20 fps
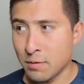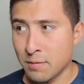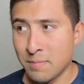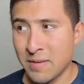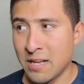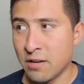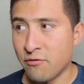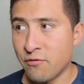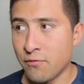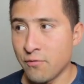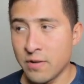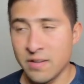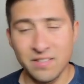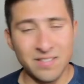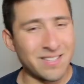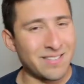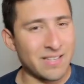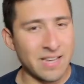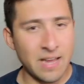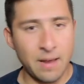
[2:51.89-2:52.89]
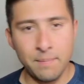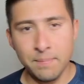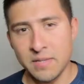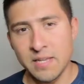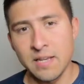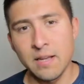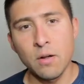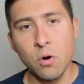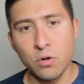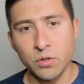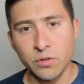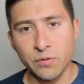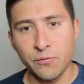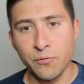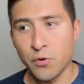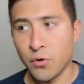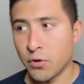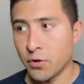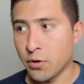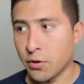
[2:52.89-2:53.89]
I mean, the same thing goes
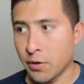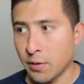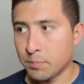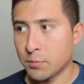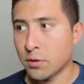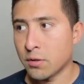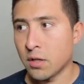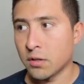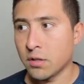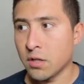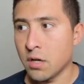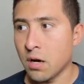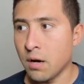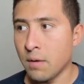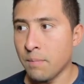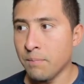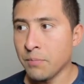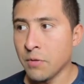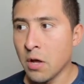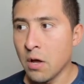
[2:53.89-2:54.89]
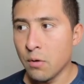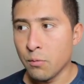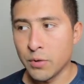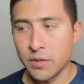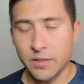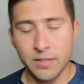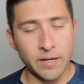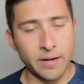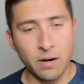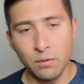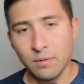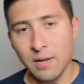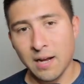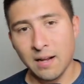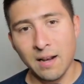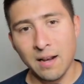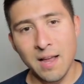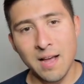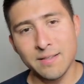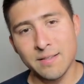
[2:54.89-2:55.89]
for crypto.com with Terra Luna
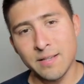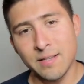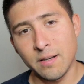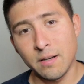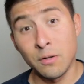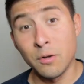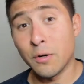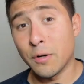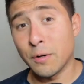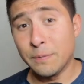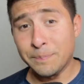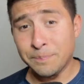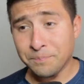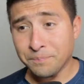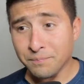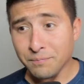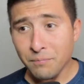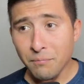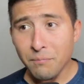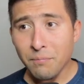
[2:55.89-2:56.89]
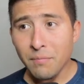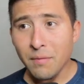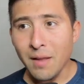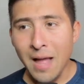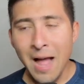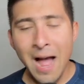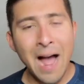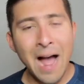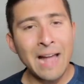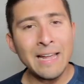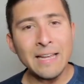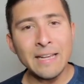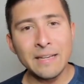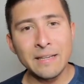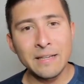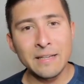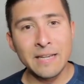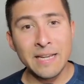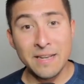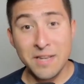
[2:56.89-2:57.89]
Classic. Look, I
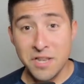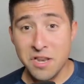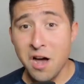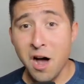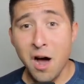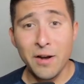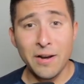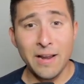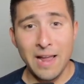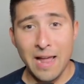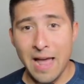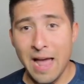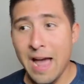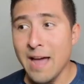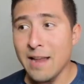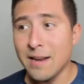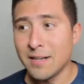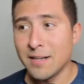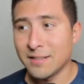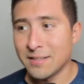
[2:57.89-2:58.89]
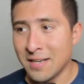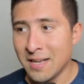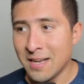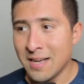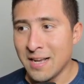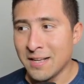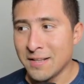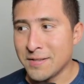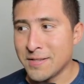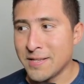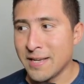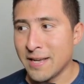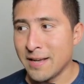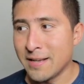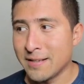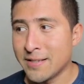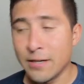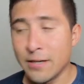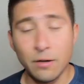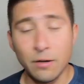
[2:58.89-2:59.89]
cannot edit
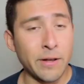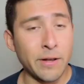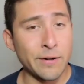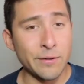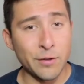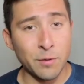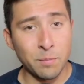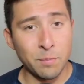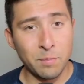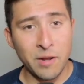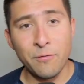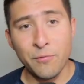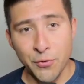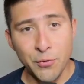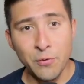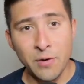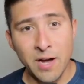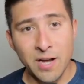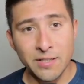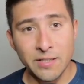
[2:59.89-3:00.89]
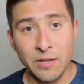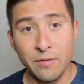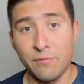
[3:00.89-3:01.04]
the circulating supply for you guys.